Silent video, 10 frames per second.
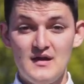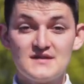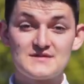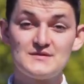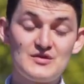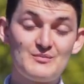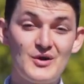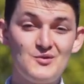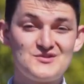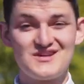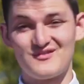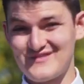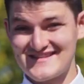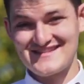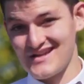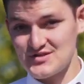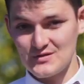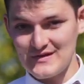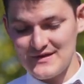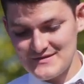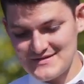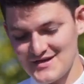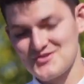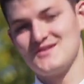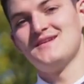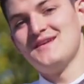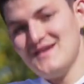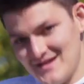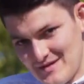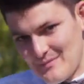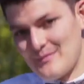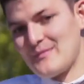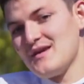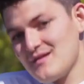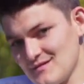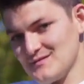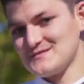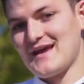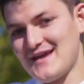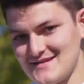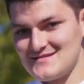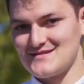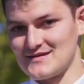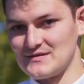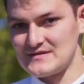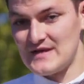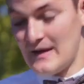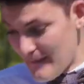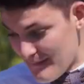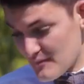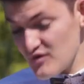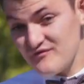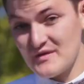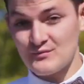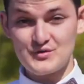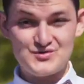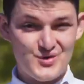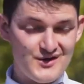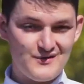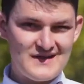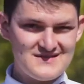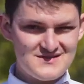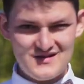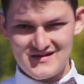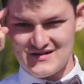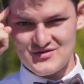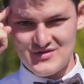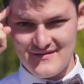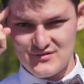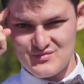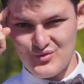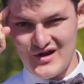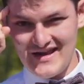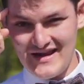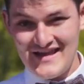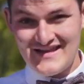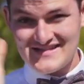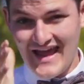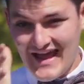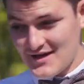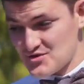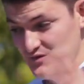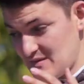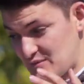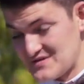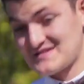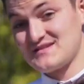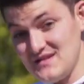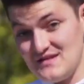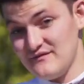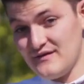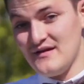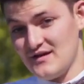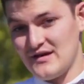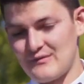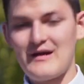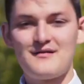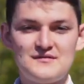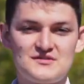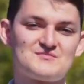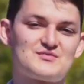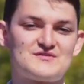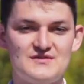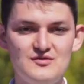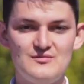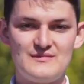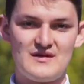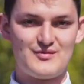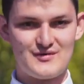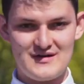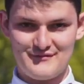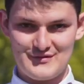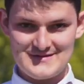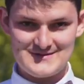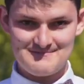So as you approach a residential intersection, make those hand signals. That movement will trigger an instinct in a driver's brain to actually perceive rather than just presume their peripheries.